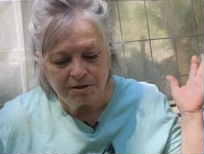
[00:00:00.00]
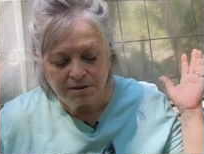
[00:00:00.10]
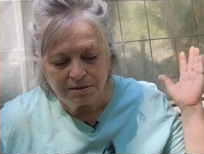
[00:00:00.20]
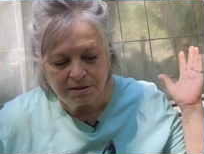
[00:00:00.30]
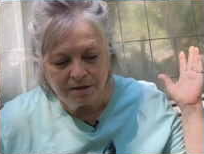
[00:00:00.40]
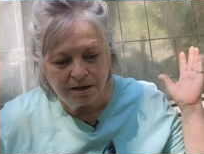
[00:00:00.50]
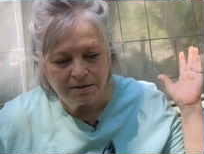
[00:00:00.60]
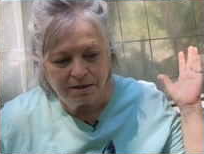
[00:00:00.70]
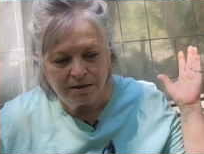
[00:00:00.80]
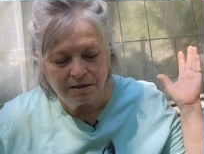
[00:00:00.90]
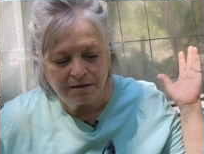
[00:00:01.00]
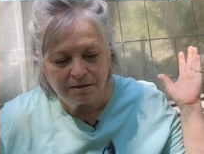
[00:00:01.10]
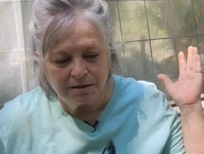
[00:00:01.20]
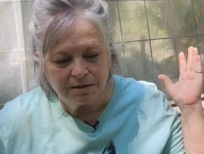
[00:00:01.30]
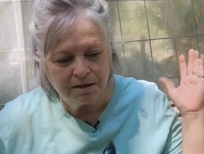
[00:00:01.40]
just, he dug
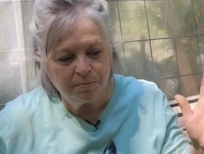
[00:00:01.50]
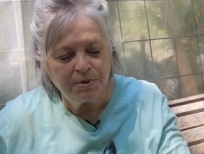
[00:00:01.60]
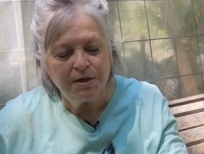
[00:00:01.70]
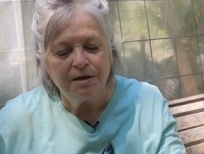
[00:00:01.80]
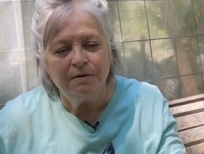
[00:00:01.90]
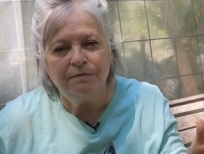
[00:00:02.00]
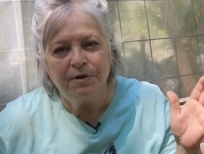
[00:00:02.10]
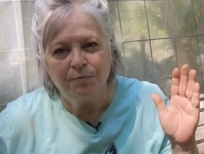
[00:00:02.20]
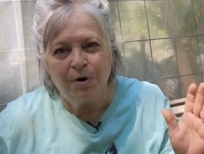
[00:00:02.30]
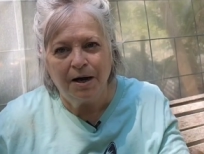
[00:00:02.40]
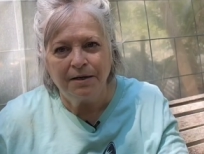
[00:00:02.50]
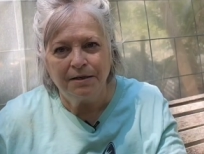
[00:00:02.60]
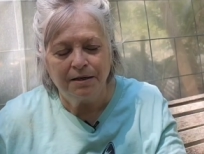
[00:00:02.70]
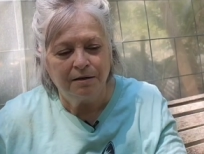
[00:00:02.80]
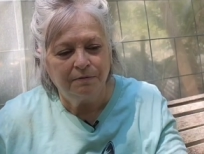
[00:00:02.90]
it deep enough and wide
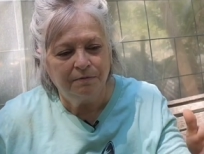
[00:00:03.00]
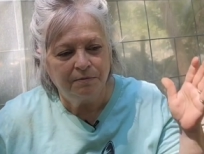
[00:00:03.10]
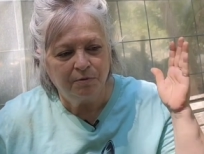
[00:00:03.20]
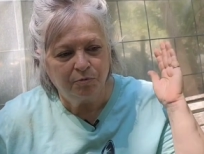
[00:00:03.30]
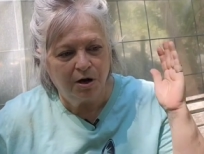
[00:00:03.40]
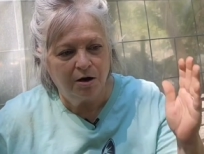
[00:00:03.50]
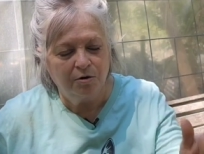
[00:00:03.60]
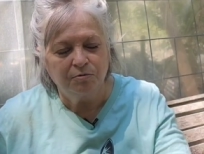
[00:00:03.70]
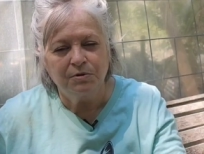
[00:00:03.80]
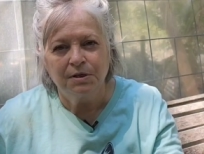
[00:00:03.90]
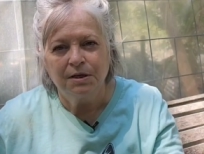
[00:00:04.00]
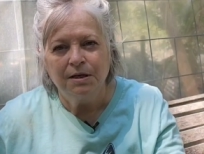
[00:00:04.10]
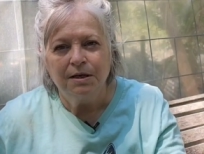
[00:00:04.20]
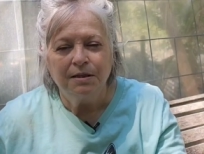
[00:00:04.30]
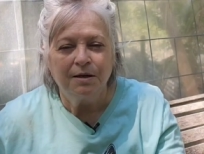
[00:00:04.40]
enough rows
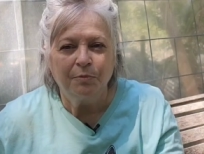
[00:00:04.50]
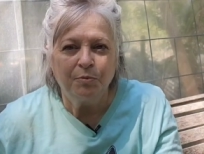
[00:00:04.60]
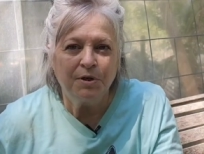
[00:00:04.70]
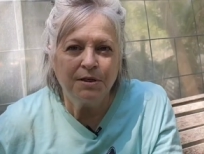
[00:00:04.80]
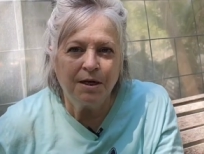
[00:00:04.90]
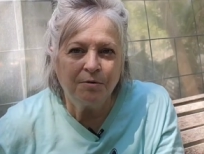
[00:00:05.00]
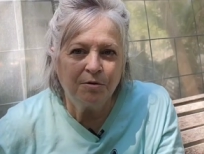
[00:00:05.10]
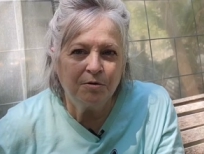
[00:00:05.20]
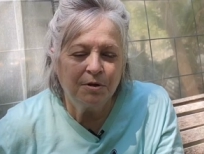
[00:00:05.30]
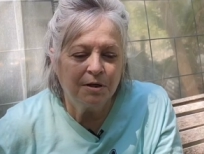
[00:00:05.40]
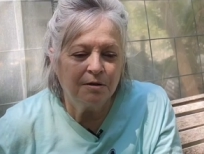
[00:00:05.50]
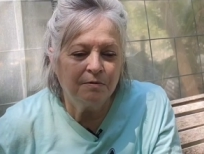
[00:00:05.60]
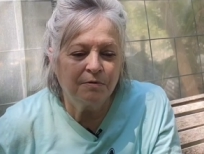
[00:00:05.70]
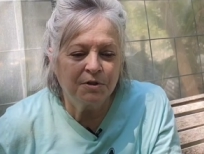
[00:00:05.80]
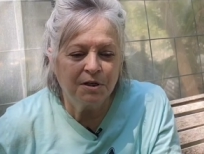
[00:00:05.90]
that we went down through
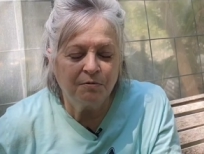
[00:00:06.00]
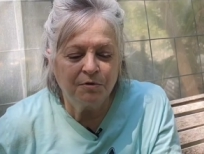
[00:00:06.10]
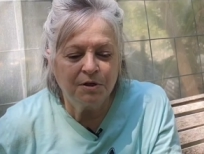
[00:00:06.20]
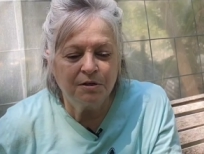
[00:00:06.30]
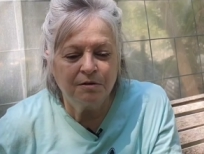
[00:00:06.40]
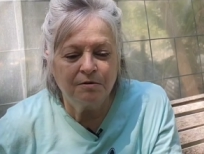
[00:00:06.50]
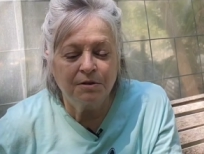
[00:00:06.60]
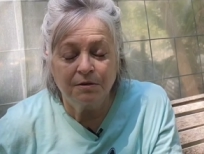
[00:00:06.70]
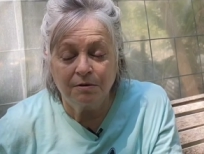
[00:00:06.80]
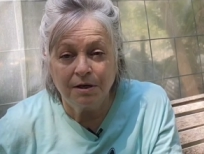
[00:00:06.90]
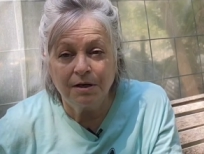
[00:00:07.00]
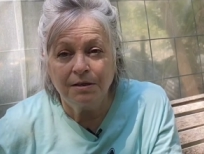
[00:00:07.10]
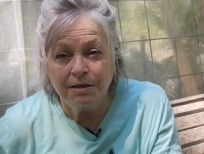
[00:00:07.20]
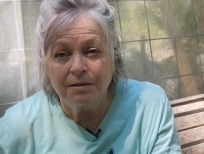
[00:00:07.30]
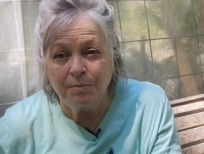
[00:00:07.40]
there for several years, or
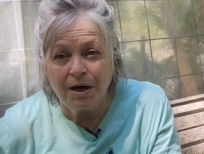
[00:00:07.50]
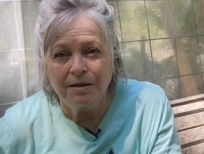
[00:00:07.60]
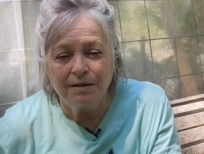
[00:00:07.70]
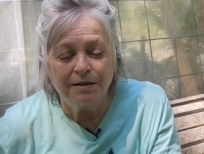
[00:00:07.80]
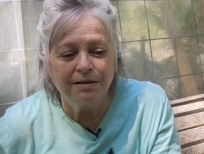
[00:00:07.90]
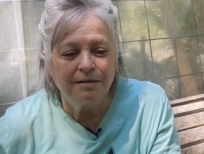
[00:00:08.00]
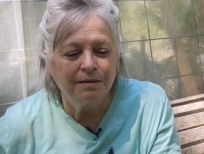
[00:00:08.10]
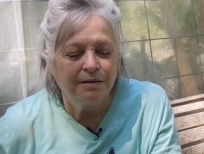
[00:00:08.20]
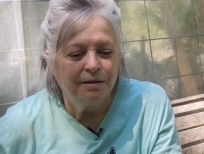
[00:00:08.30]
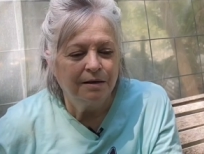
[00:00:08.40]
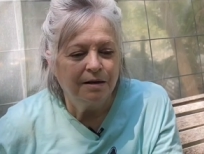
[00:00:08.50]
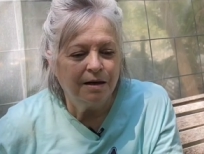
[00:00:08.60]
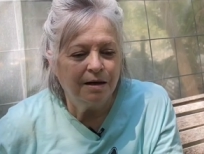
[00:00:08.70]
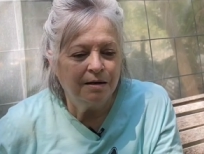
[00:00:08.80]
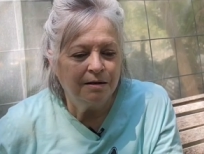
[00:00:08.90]
he did mainly,
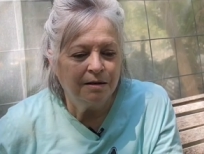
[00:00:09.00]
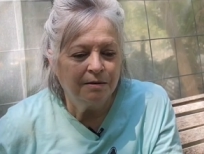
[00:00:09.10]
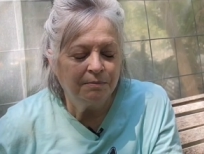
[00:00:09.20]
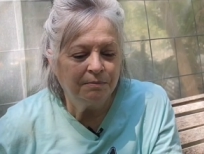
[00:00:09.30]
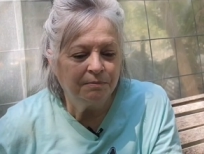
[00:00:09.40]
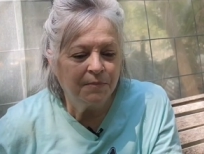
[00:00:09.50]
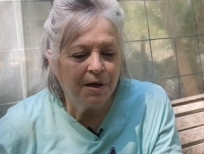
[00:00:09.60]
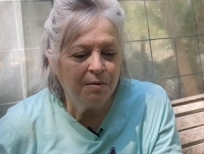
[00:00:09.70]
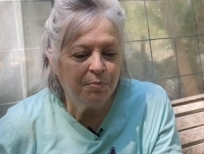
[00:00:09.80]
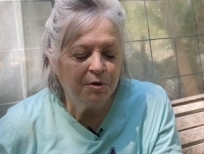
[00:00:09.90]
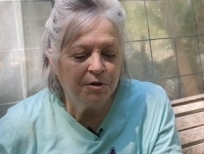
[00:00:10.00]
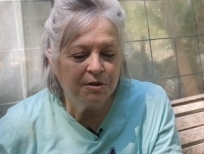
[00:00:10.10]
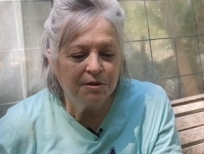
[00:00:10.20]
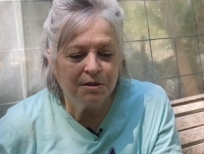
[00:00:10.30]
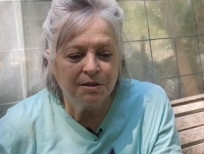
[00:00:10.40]
and um, he
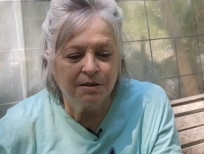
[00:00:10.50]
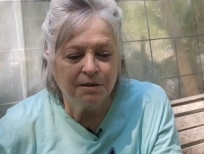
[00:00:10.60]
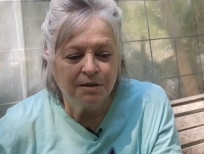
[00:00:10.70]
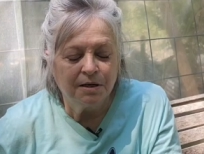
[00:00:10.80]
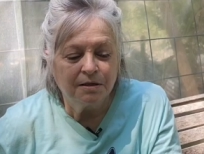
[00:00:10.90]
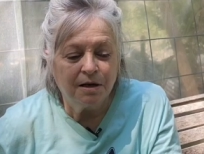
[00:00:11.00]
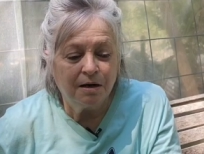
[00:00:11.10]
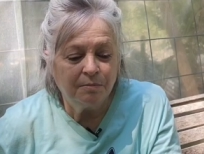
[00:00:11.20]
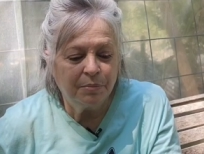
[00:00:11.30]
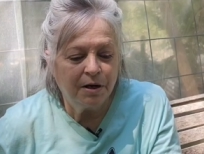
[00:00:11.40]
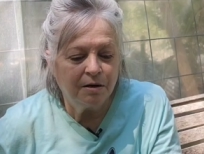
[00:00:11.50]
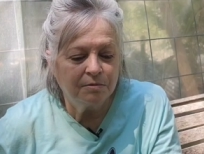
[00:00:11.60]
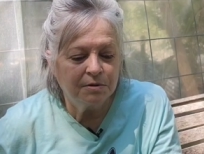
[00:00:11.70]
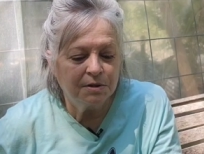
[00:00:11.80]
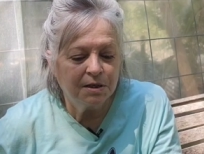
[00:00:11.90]
put
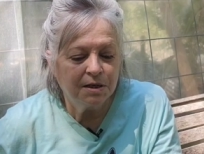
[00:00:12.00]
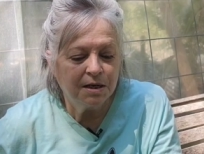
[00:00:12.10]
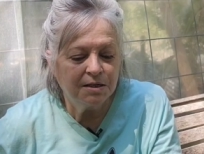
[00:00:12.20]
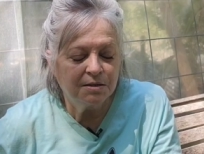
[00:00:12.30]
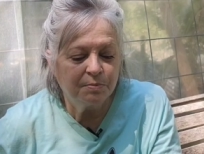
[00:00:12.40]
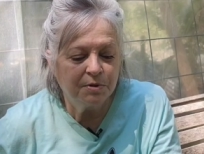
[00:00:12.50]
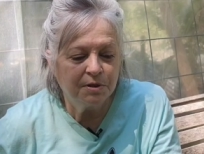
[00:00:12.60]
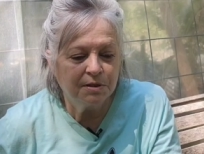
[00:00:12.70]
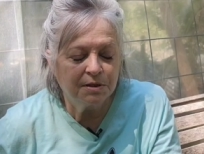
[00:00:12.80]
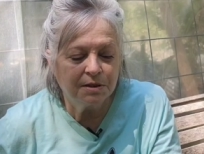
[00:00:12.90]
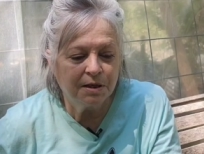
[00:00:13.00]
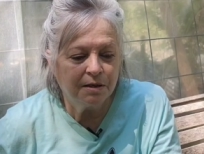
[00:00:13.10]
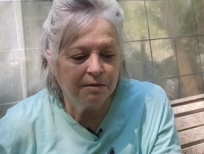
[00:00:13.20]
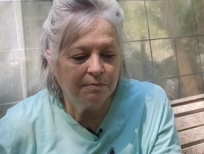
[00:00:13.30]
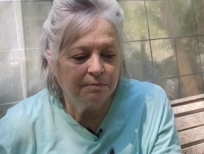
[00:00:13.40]
compost, he's put
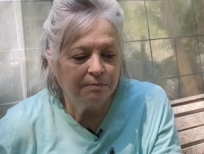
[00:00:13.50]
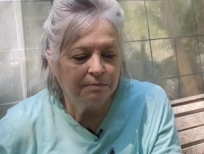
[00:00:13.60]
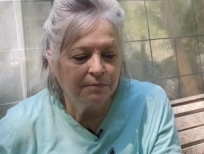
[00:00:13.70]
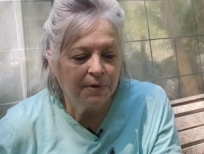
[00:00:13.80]
um,